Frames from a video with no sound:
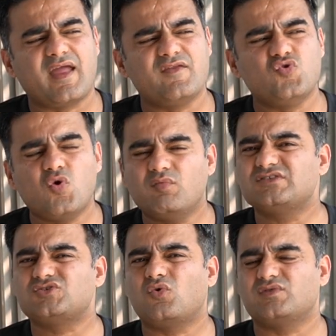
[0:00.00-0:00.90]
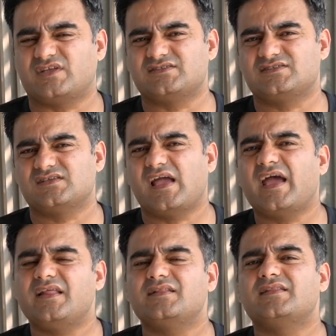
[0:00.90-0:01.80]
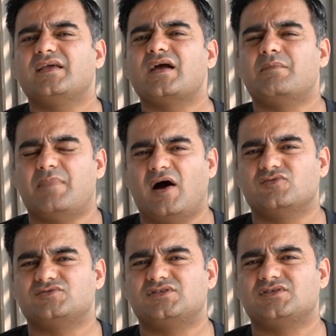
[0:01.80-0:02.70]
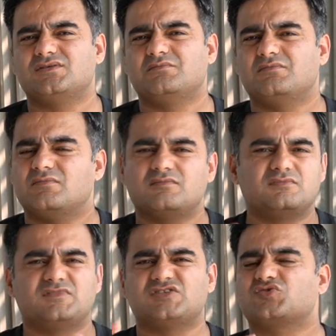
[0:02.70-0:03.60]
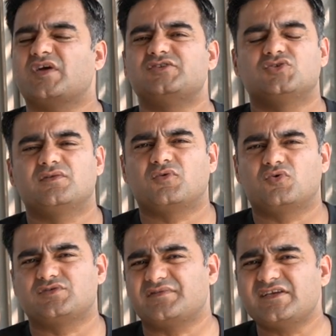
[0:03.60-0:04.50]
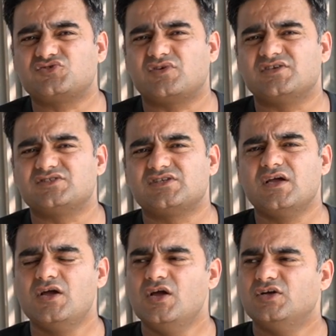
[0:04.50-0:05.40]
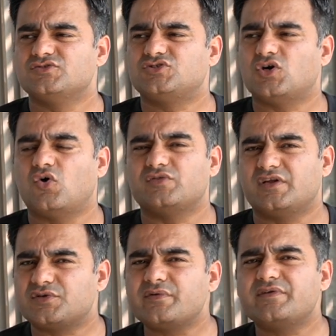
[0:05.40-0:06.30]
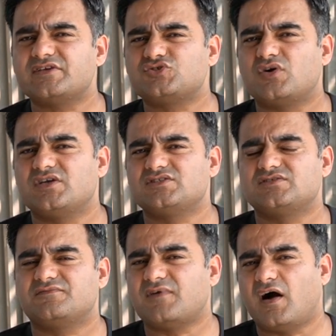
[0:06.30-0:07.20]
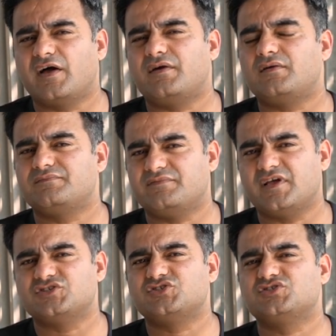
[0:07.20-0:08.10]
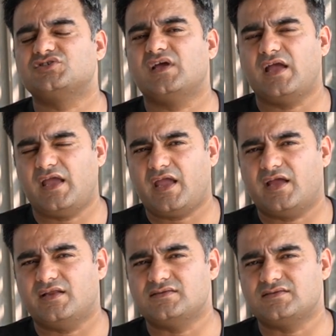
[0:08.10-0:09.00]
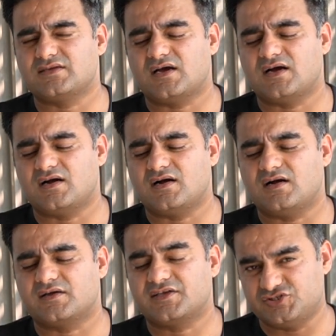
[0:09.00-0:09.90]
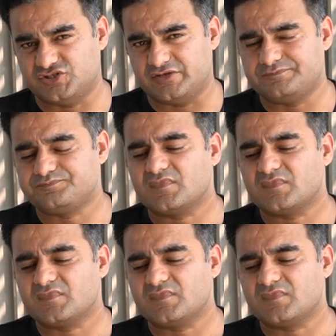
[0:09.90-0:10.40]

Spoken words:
and no one told us anything about the schedule for the restaurants. So there are 3 restaurants: Fire, Fish, and Kitchen.